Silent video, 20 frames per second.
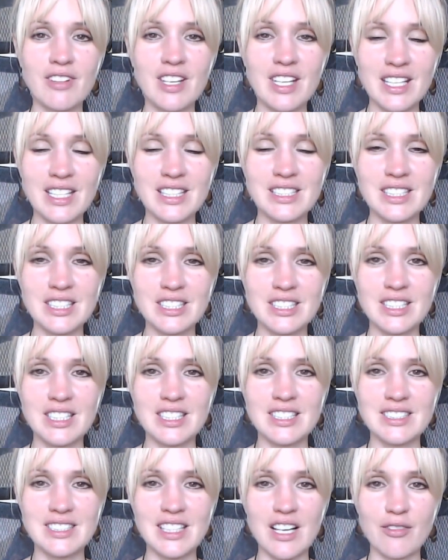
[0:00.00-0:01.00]
recondition
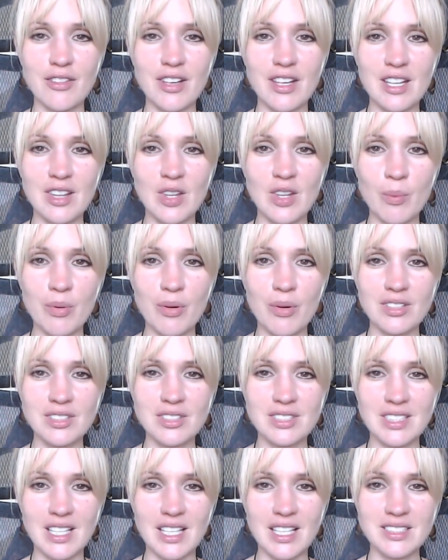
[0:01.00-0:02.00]
itself in the
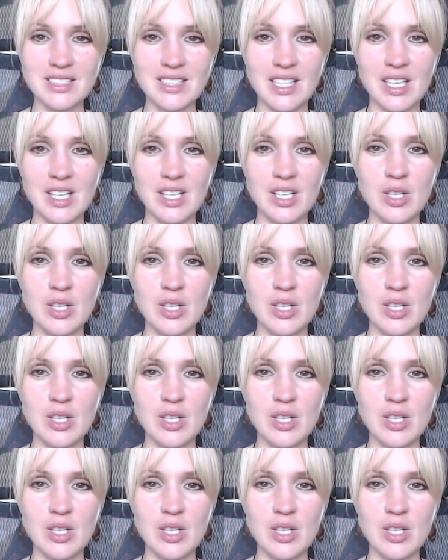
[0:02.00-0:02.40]
process.